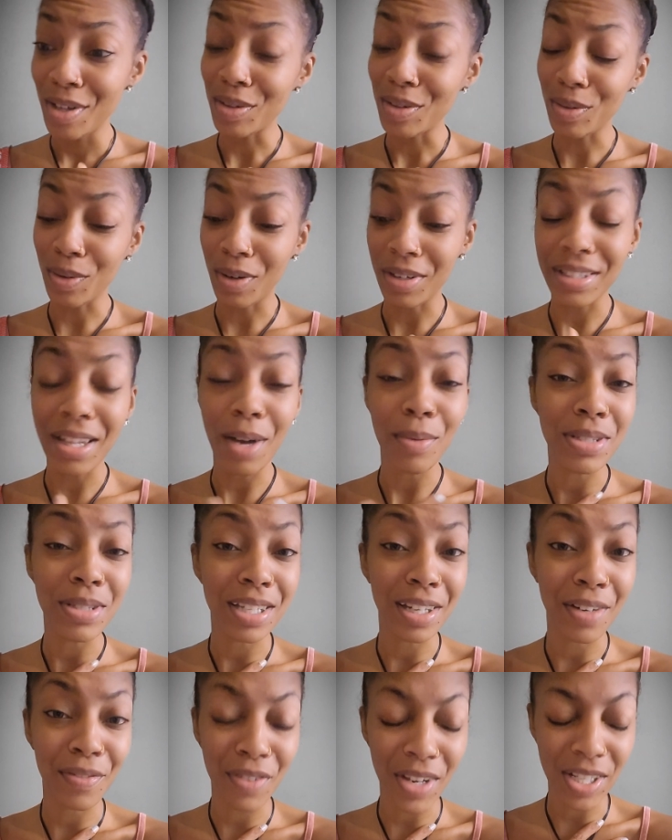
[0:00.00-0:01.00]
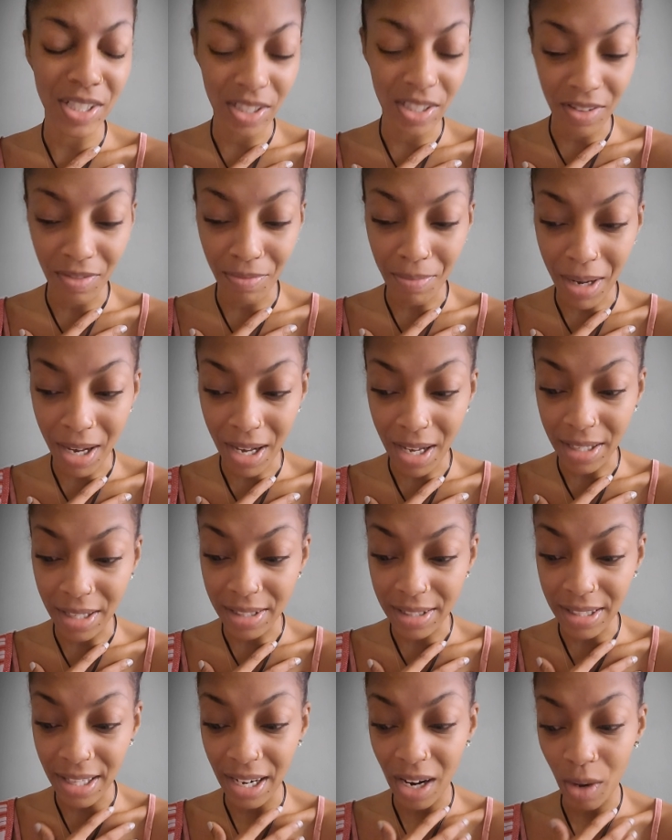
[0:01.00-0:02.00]
Lord, that was a confession of
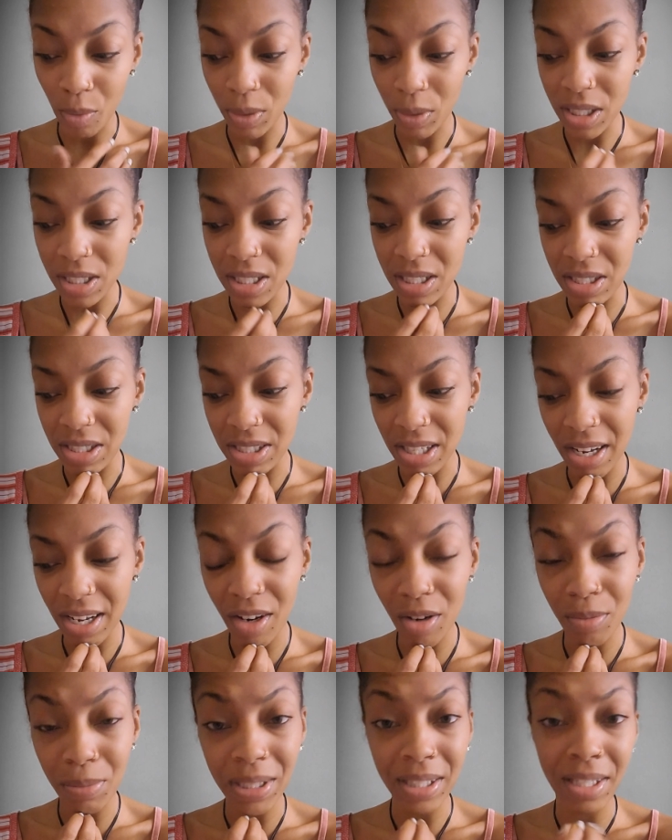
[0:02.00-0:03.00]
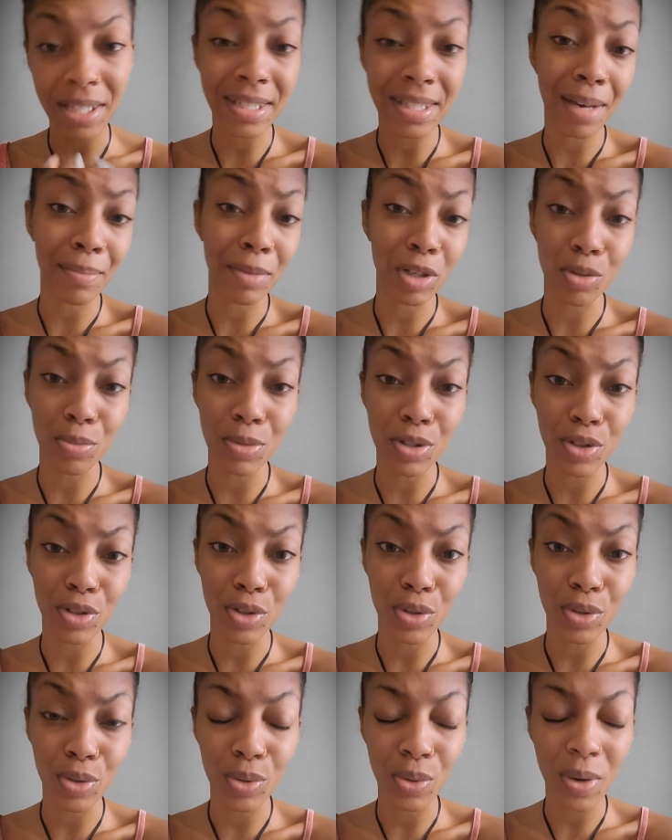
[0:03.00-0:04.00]
mine that I wanted to share because I'm human
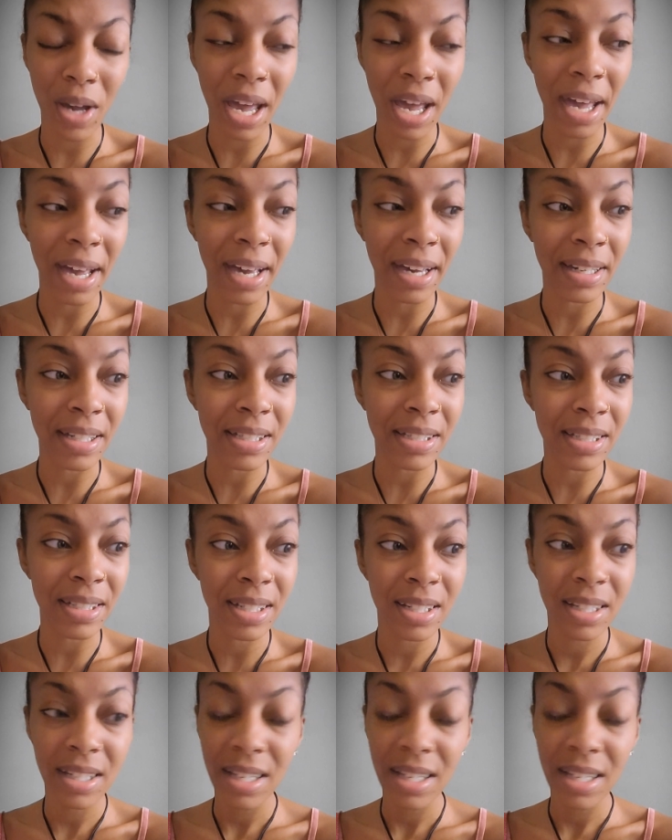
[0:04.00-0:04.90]
too and